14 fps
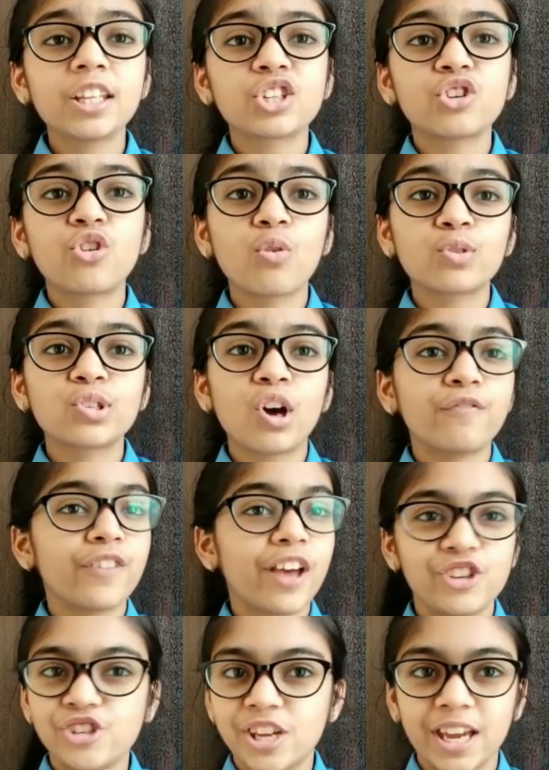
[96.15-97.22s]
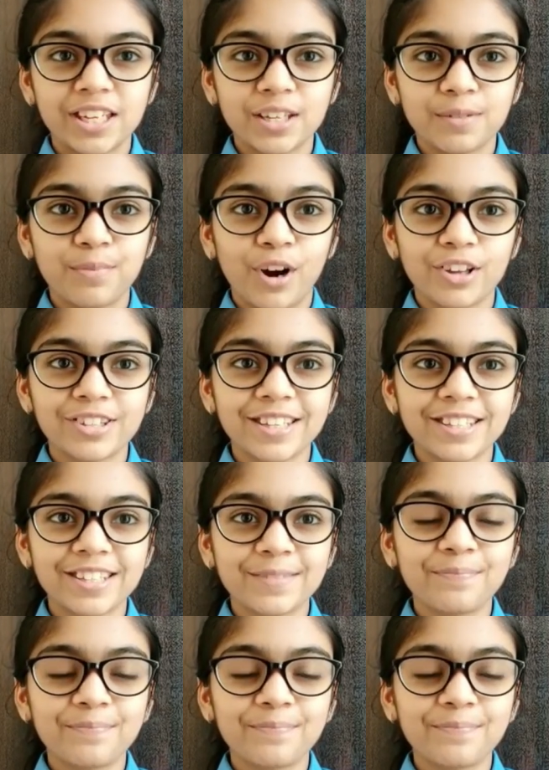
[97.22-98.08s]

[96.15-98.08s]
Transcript: this rose of educating process.